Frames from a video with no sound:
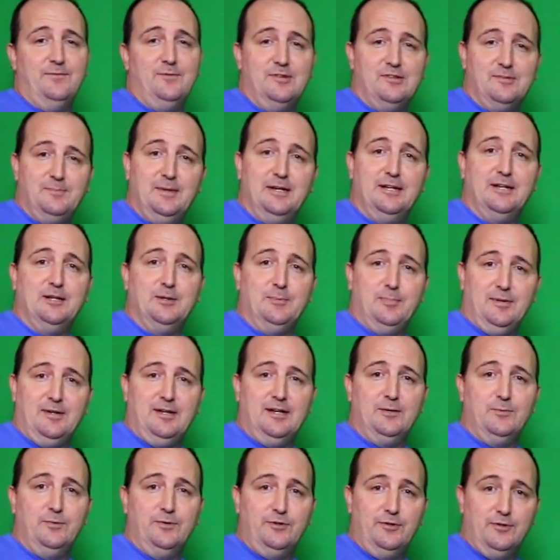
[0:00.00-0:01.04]
if it's made out of
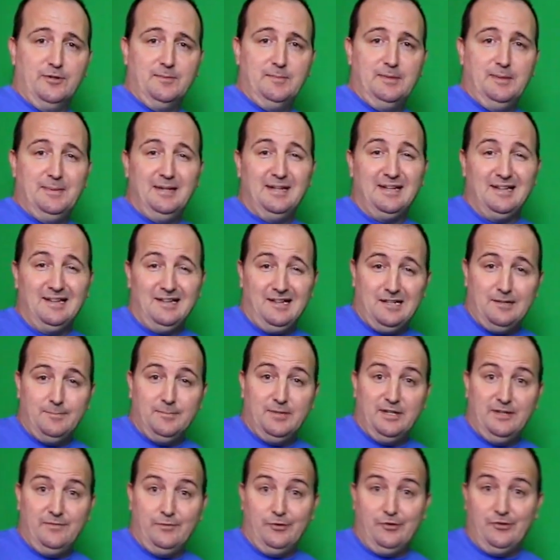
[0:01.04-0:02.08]
plywood, you're going to be paying a lot
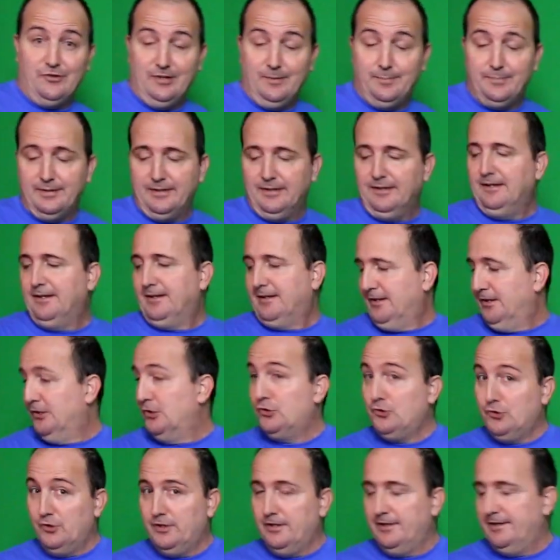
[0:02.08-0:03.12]
of money for shipping. I can
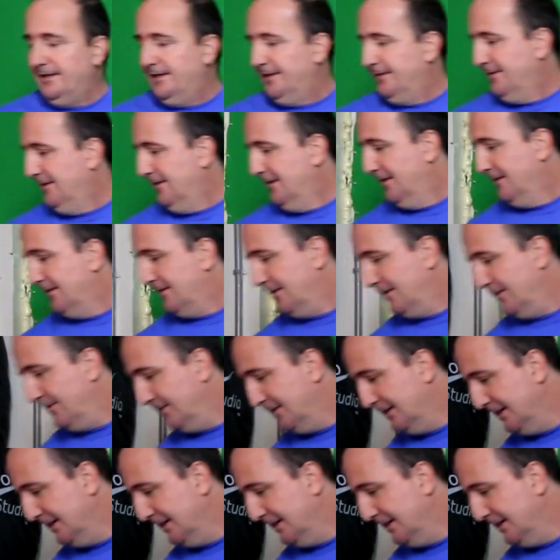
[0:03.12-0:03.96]
assure you that. So